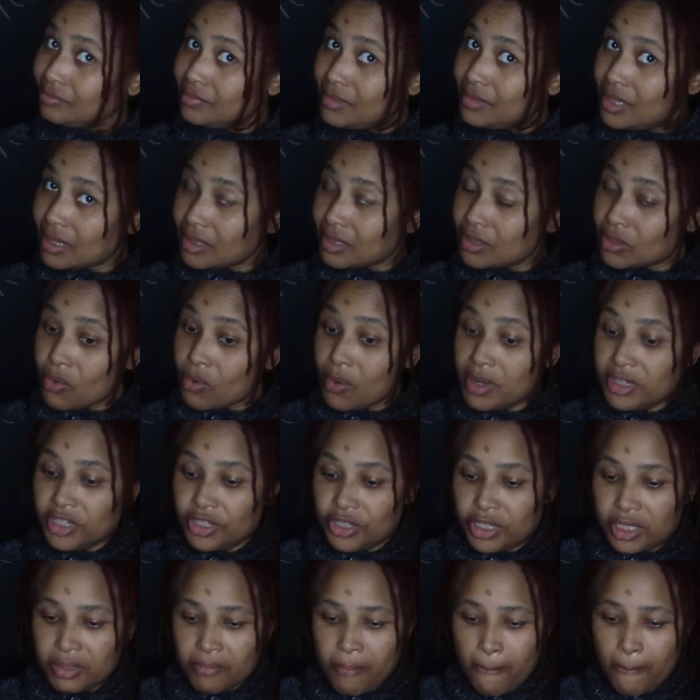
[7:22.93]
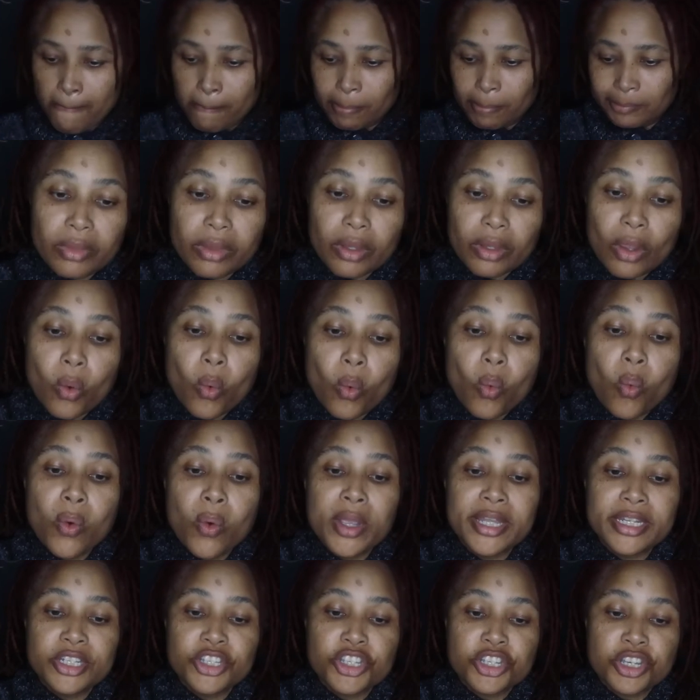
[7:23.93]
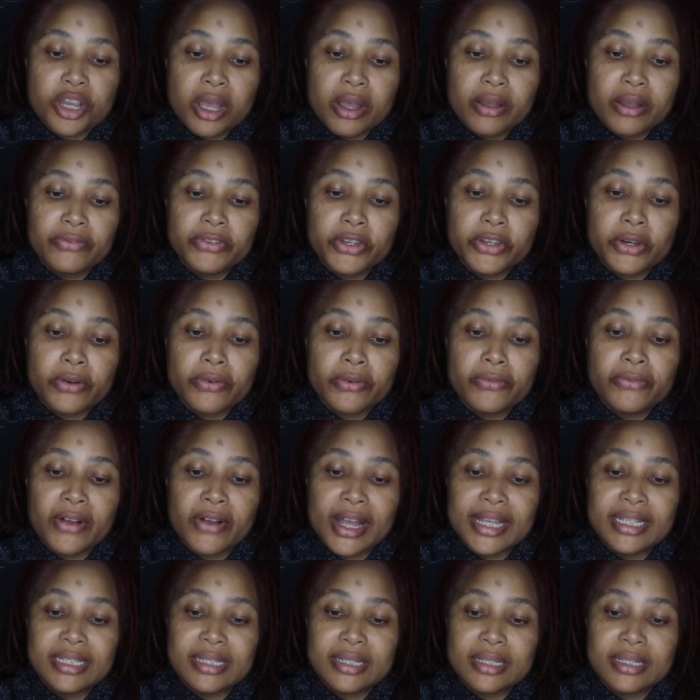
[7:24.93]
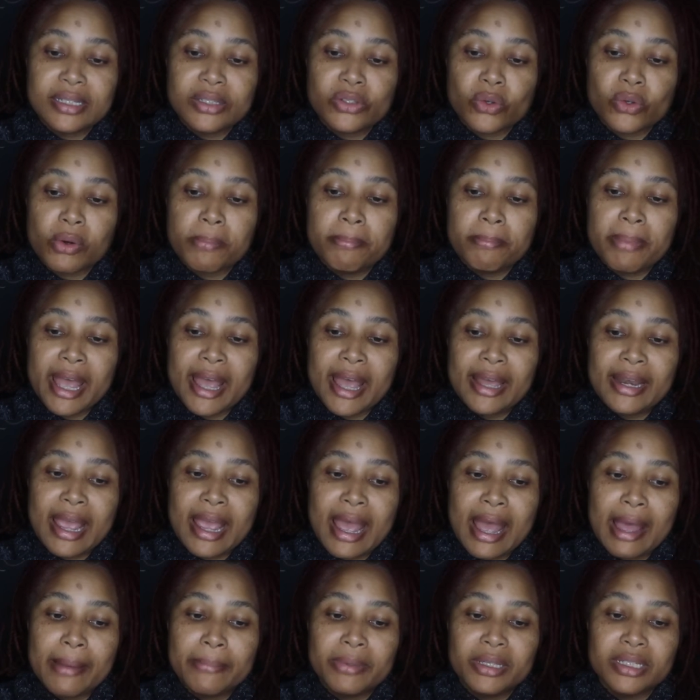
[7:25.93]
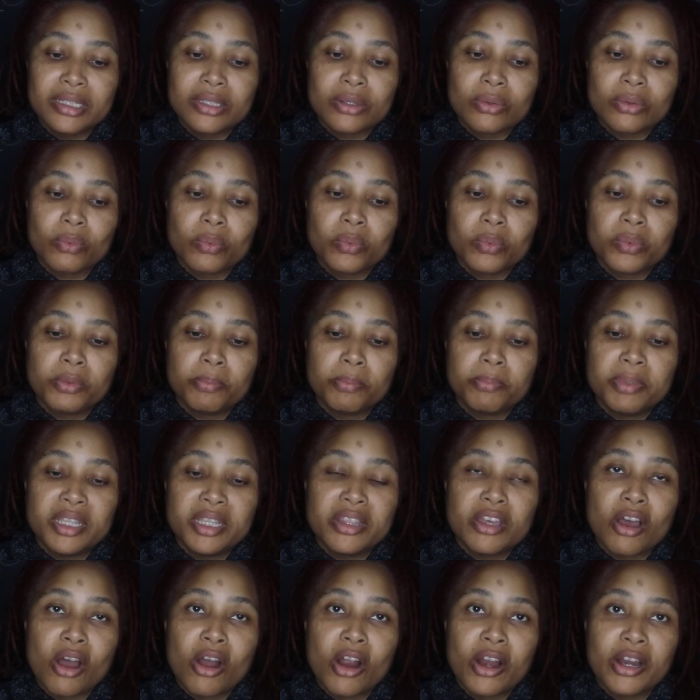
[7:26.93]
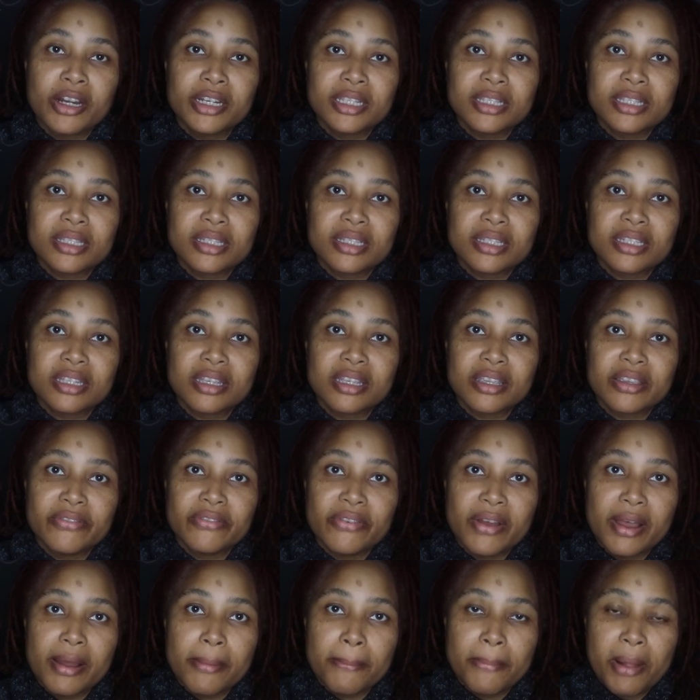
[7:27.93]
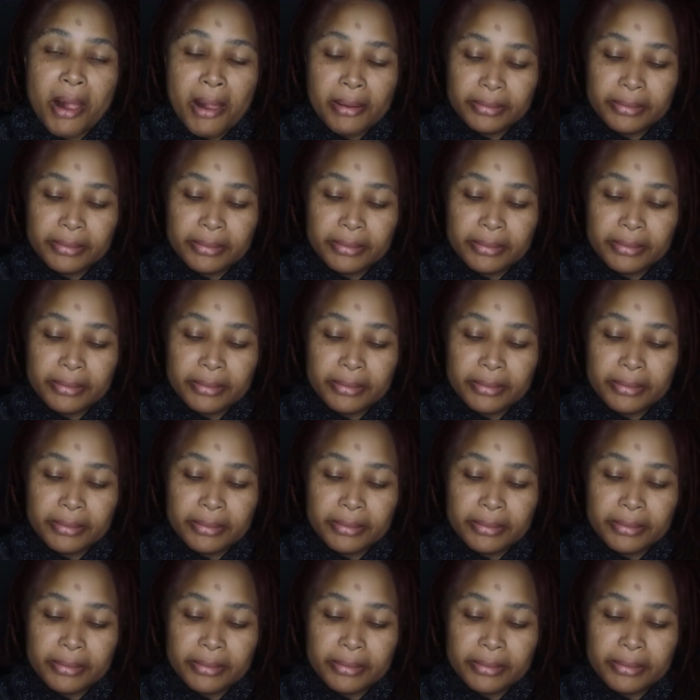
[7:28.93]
Next question. Which of your vices or bad habits would be the hardest to give up?